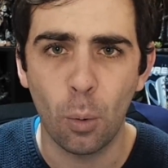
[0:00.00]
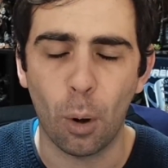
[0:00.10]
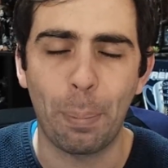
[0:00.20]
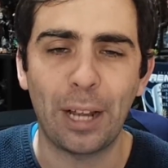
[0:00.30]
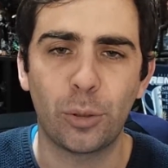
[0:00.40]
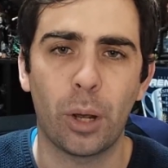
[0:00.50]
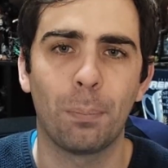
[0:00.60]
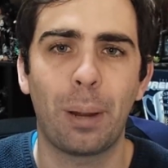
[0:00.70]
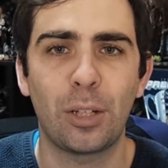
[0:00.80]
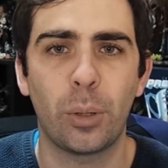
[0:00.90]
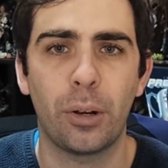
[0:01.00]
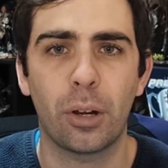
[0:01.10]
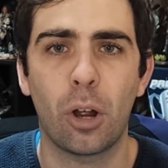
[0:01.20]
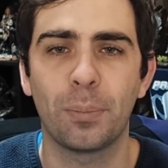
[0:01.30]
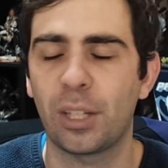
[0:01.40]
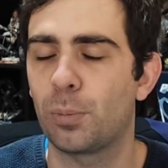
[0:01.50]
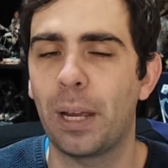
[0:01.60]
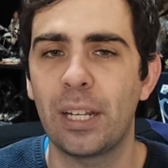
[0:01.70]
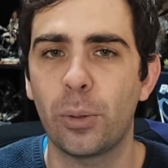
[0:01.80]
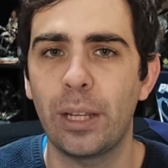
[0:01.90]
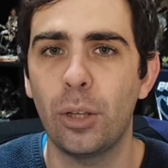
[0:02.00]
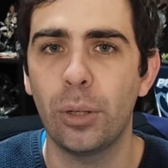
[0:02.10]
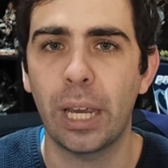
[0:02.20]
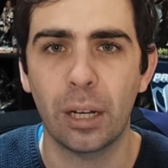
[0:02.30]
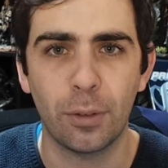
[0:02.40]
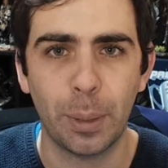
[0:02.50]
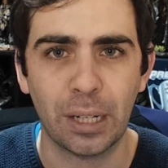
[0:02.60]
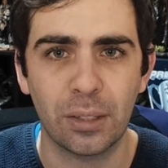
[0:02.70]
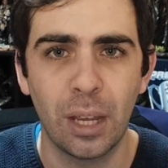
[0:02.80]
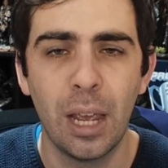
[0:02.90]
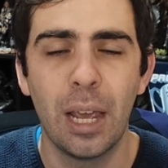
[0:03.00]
We're on Patreon, patreon.com/player2au, kicking a few bucks.